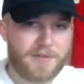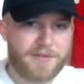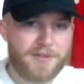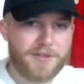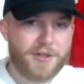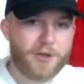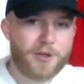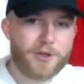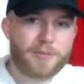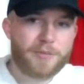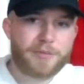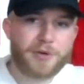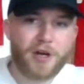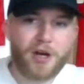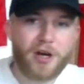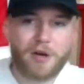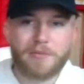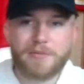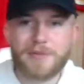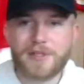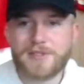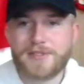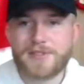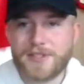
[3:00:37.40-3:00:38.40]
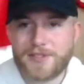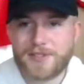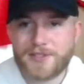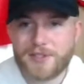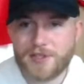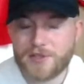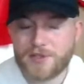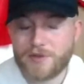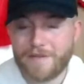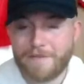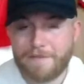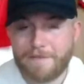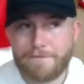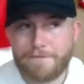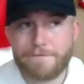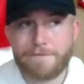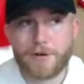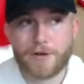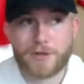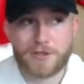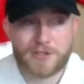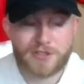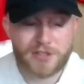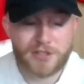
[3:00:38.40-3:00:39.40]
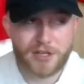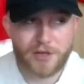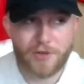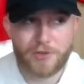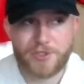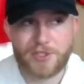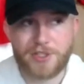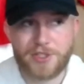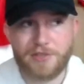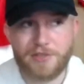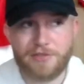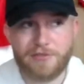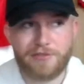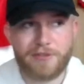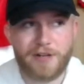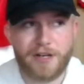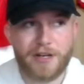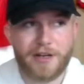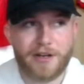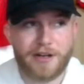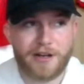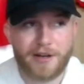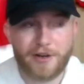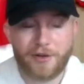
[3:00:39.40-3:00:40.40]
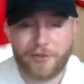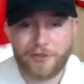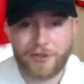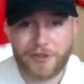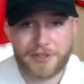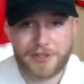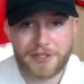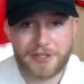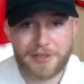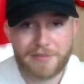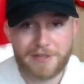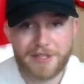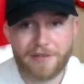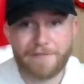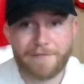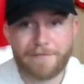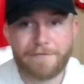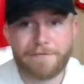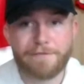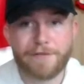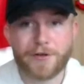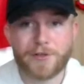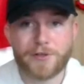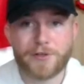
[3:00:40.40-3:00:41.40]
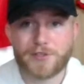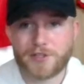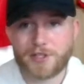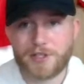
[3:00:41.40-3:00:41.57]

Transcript: The only problem is this is first coach to get fired. I don't think he'd be the first.